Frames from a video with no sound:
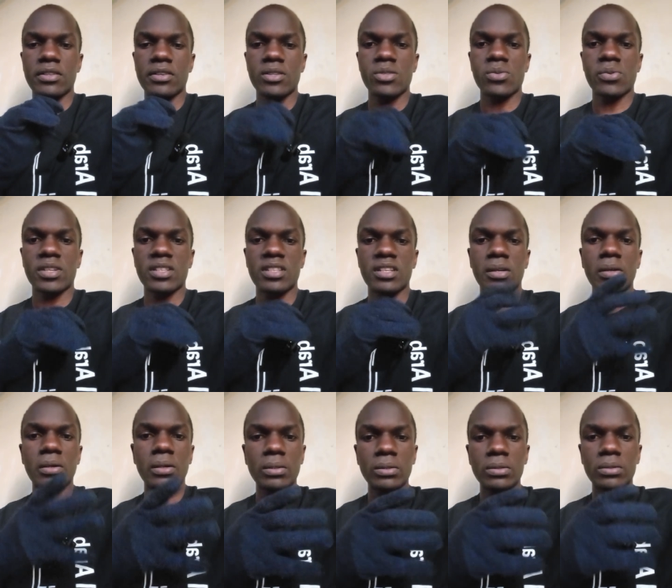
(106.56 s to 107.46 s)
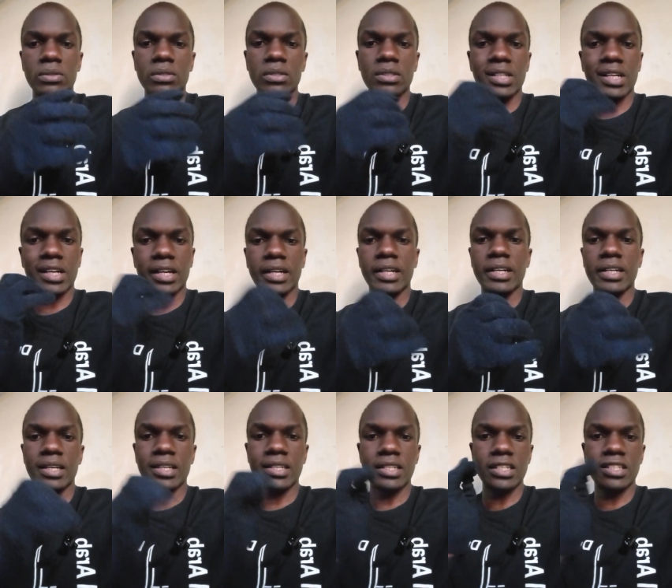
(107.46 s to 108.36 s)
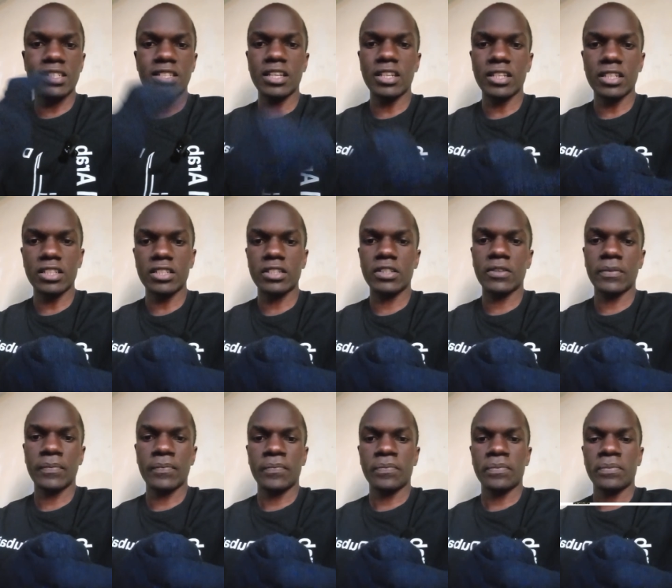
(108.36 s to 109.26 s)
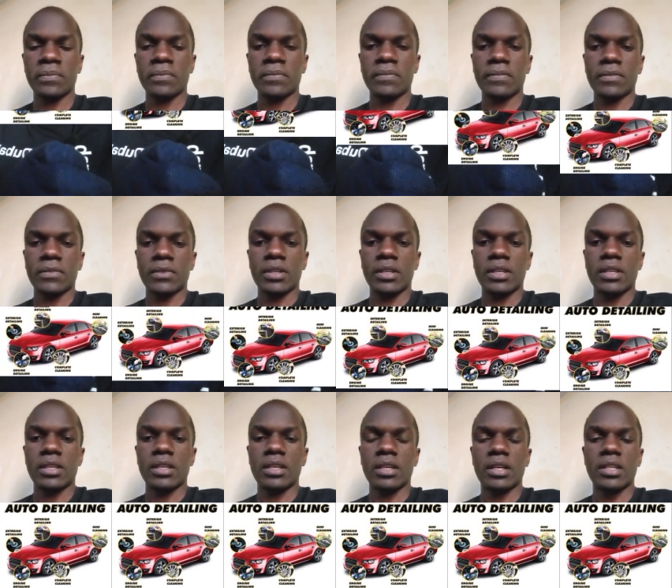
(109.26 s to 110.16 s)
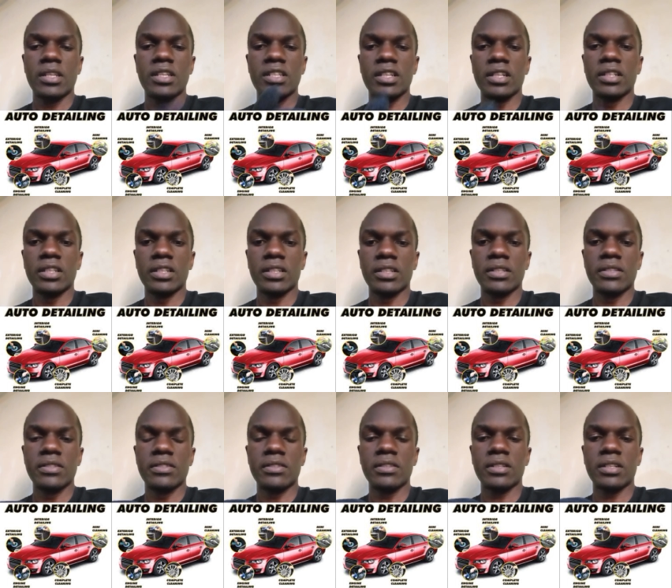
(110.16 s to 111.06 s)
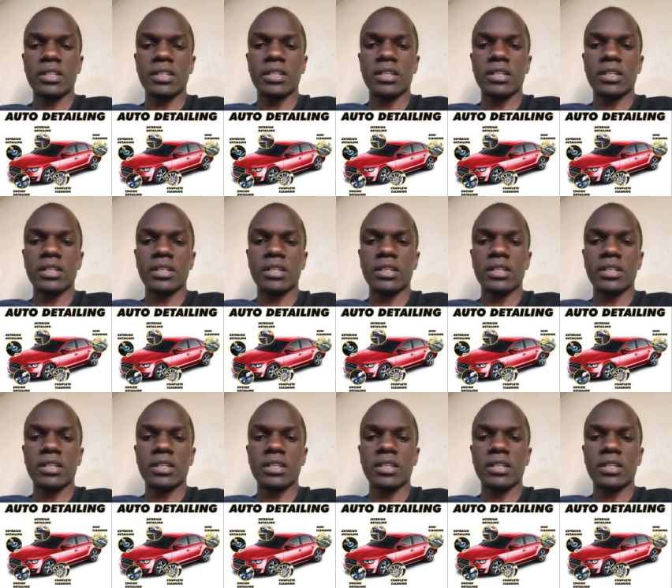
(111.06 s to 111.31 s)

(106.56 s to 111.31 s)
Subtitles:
there's what they call car detailing. Yeah, detailing is